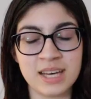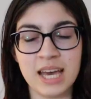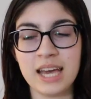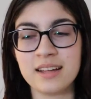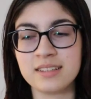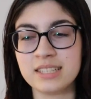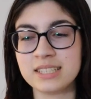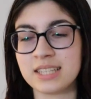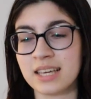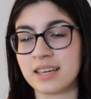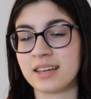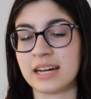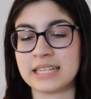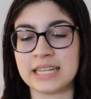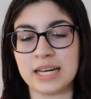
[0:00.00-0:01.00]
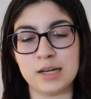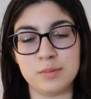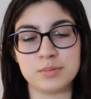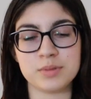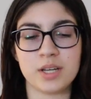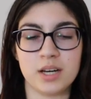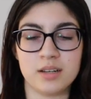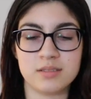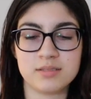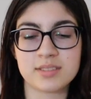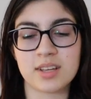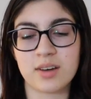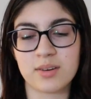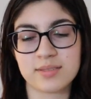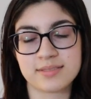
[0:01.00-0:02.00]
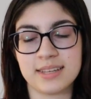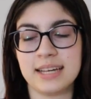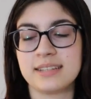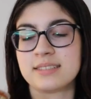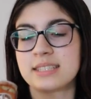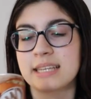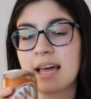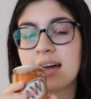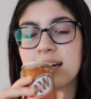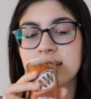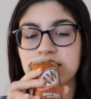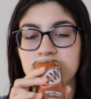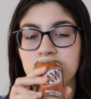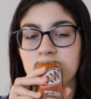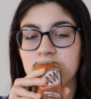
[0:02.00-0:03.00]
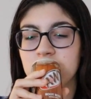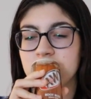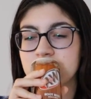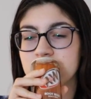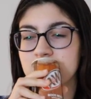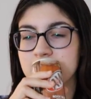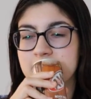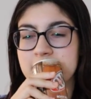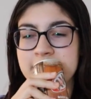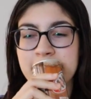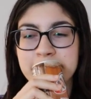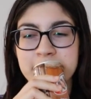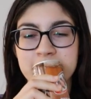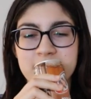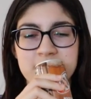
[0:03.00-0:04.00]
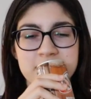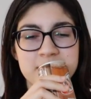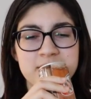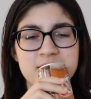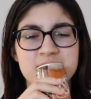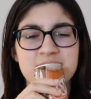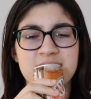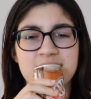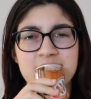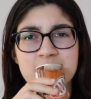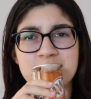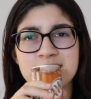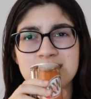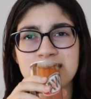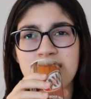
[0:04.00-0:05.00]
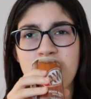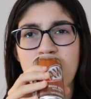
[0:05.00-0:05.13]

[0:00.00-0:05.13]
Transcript: Hey, at least they kind of helped though, so thanks guys for kidnapping us, I guess.